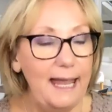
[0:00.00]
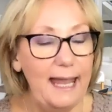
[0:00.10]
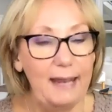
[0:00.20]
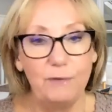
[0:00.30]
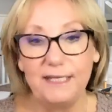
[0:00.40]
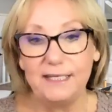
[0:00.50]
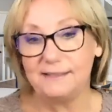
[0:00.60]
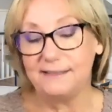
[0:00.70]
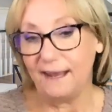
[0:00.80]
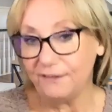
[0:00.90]
and we can
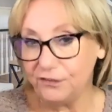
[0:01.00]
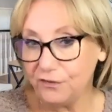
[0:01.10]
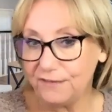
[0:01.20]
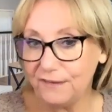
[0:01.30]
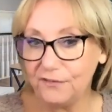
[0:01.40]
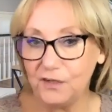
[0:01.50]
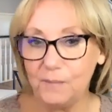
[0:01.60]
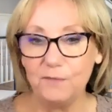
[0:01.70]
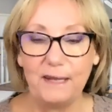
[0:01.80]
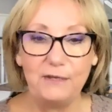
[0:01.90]
test your
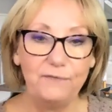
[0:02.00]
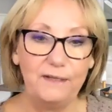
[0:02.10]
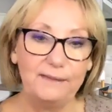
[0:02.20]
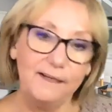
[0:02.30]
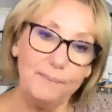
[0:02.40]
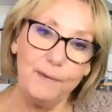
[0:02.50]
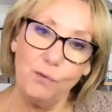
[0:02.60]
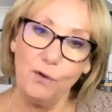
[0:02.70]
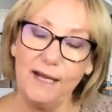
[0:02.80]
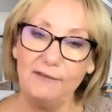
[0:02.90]
systems, make you feel a little bit
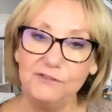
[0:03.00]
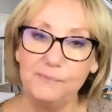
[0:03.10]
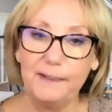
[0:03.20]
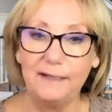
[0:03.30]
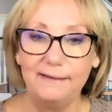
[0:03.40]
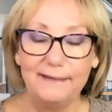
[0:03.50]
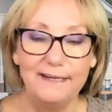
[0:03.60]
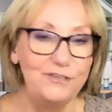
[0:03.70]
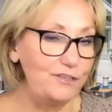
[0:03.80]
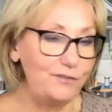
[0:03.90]
more comfortable.
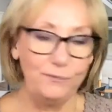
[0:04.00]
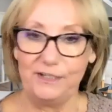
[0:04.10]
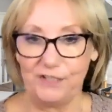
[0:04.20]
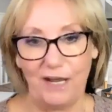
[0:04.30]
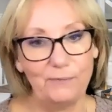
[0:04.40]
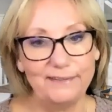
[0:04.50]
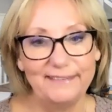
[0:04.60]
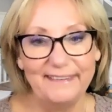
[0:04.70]
Just reach out.